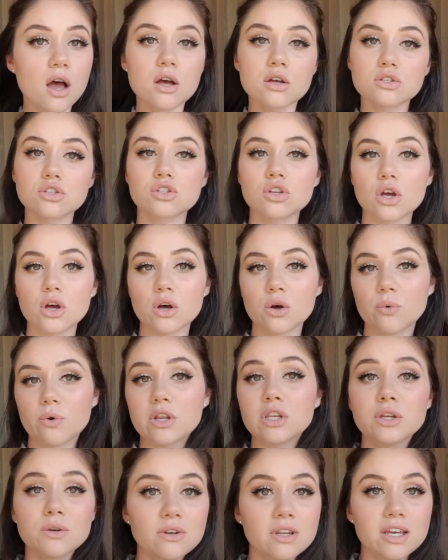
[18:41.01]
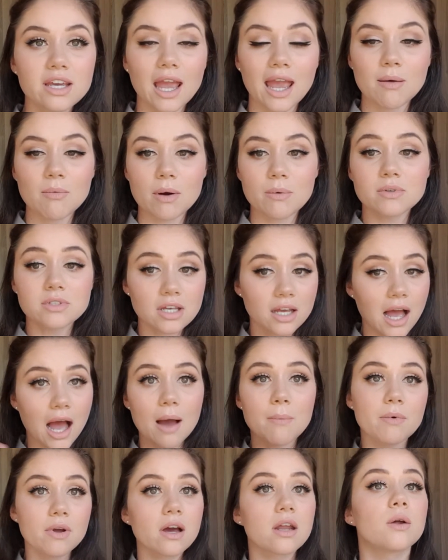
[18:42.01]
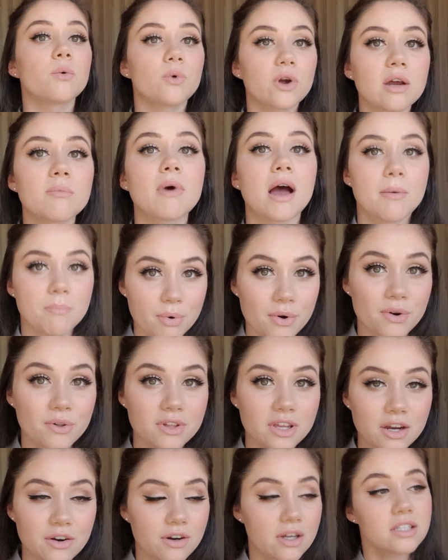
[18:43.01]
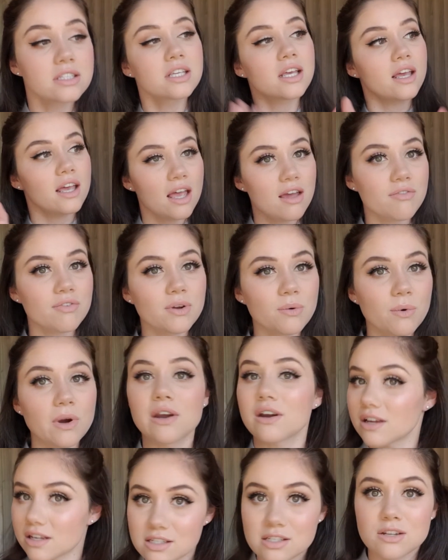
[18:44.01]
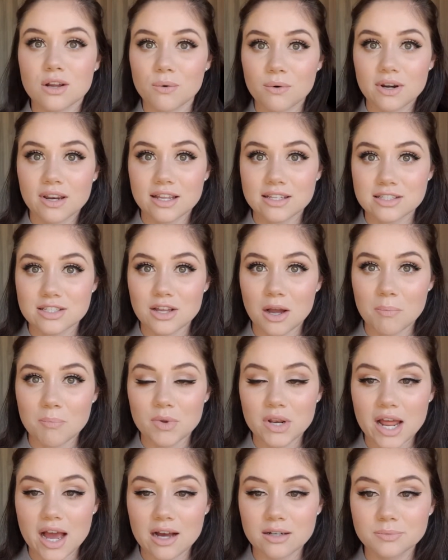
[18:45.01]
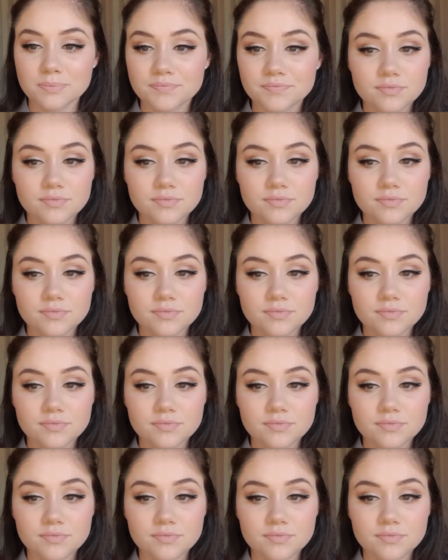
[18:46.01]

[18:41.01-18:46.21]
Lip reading: So when uni came, I was like, I'm gonna wear my pearl earrings everywhere because no one can stop me now.